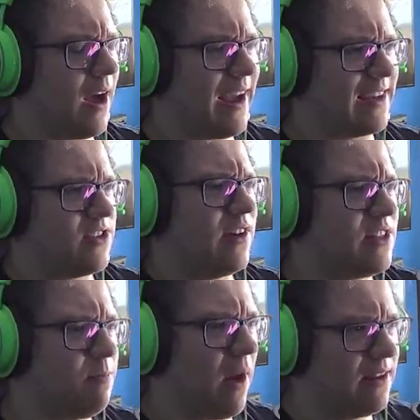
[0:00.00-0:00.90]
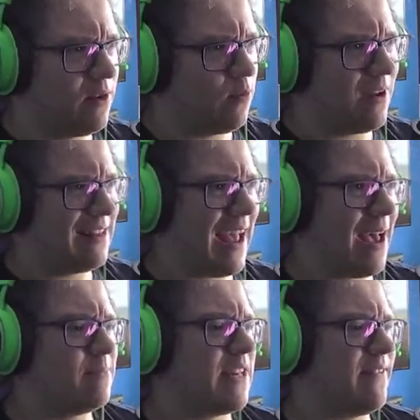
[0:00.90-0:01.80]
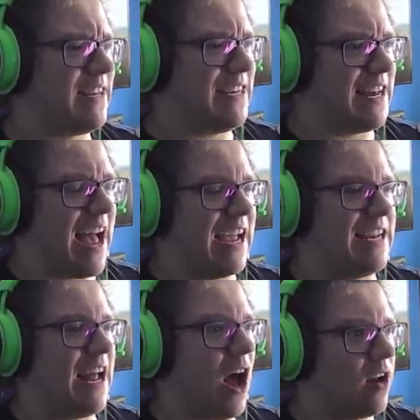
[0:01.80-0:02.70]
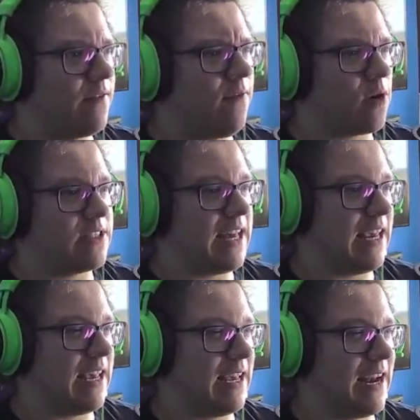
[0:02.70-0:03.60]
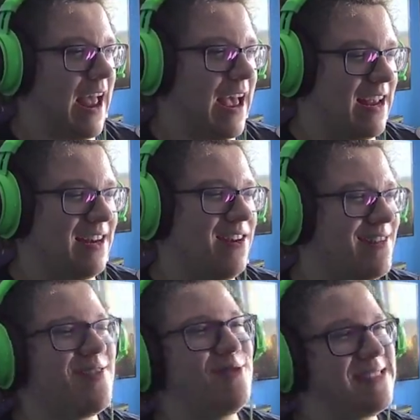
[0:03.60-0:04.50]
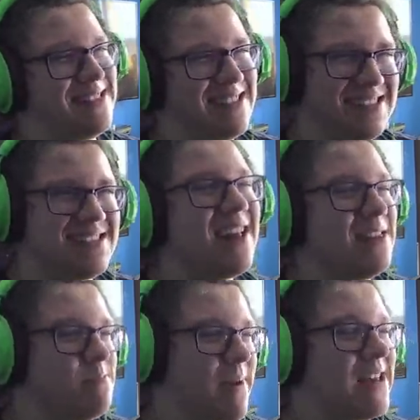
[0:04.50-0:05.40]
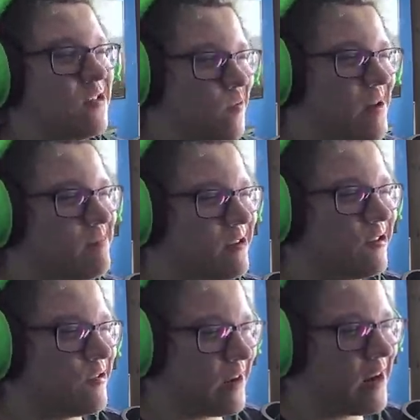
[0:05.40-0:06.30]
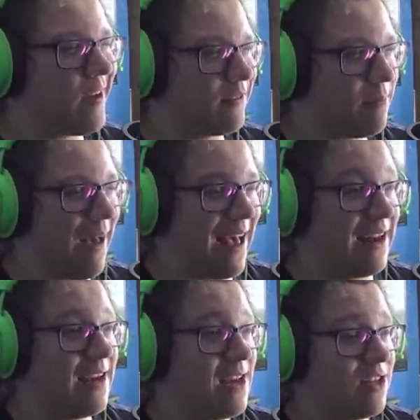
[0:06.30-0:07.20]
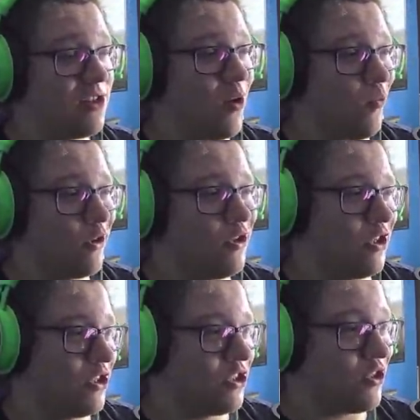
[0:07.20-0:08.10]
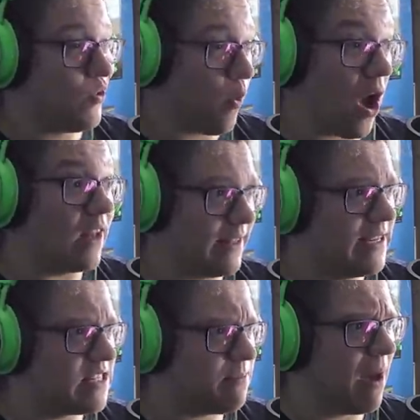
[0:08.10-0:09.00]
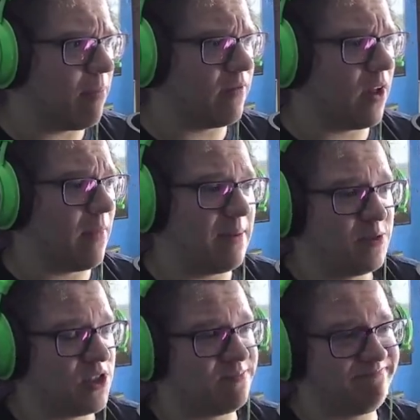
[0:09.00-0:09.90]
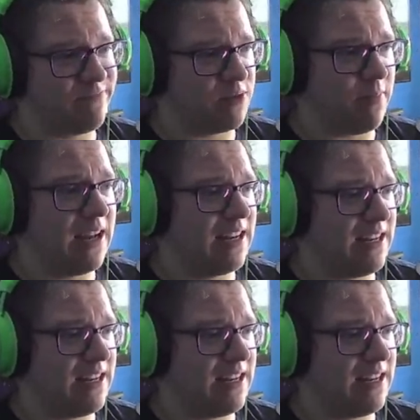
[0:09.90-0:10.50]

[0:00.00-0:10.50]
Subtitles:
Okay, so I spawned in with the M79 on Forsaken, and you know, it's not the best weapon straight off the bat. So what you could just do on this map of all maps, just buy the